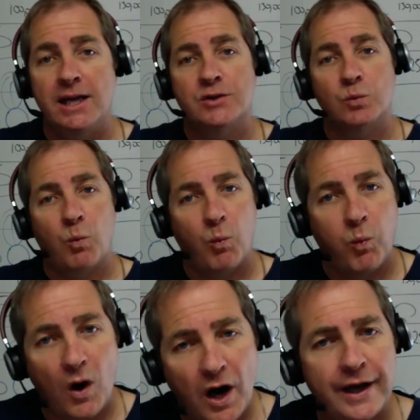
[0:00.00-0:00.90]
It's
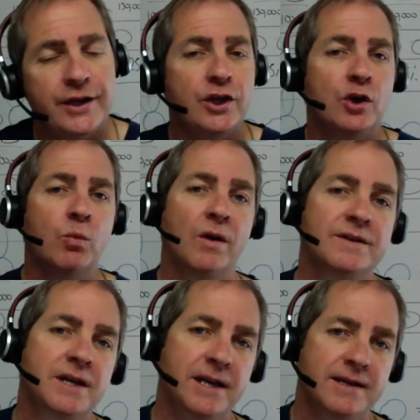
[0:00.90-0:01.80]
why you
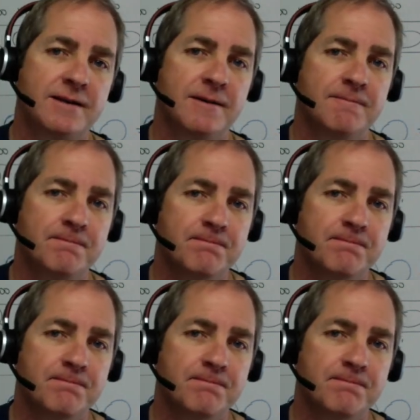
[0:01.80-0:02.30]
want to hit it.